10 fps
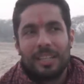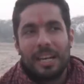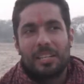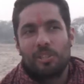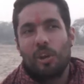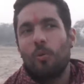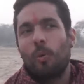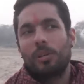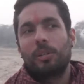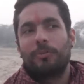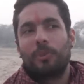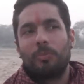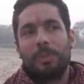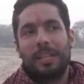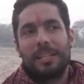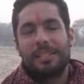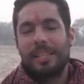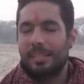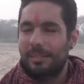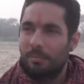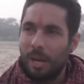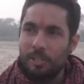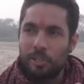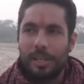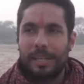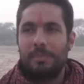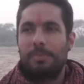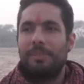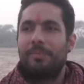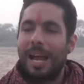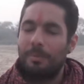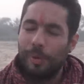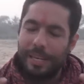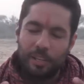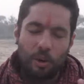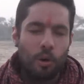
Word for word: It's so wonderful because this mantra can be vibrated